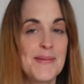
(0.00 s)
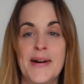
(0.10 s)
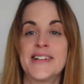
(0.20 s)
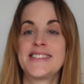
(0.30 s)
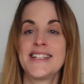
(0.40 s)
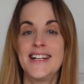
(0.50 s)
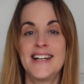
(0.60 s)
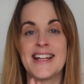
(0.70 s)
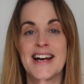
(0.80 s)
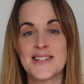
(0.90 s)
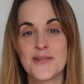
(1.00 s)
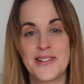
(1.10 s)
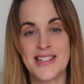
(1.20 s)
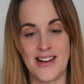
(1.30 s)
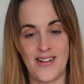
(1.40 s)
But that's all
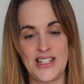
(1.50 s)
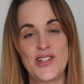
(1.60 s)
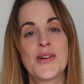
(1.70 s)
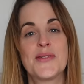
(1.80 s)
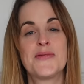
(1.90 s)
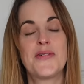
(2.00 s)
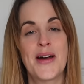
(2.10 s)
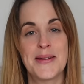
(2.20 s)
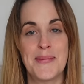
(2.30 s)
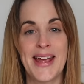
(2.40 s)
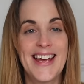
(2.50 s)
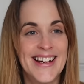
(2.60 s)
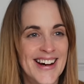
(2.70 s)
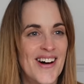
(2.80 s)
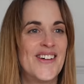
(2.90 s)
aside. You can find me
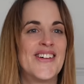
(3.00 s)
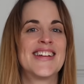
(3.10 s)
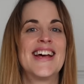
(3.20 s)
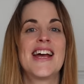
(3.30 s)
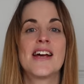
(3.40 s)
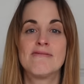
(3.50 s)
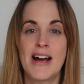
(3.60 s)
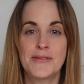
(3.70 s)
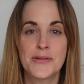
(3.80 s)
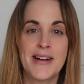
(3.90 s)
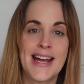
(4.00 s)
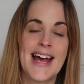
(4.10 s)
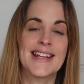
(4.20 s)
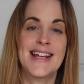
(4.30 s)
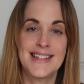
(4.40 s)
on Ravelry
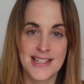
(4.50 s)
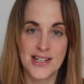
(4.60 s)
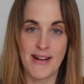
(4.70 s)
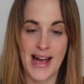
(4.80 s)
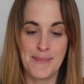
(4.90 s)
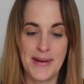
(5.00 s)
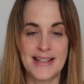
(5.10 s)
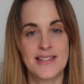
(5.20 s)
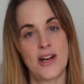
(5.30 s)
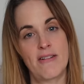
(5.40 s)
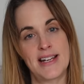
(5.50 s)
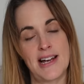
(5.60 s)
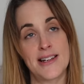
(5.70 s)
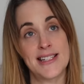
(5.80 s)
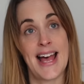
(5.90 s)
and Instagram as Starry
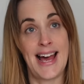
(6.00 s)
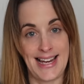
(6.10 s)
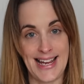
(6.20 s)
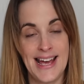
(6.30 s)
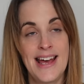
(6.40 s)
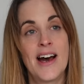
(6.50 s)
Eyes Ali.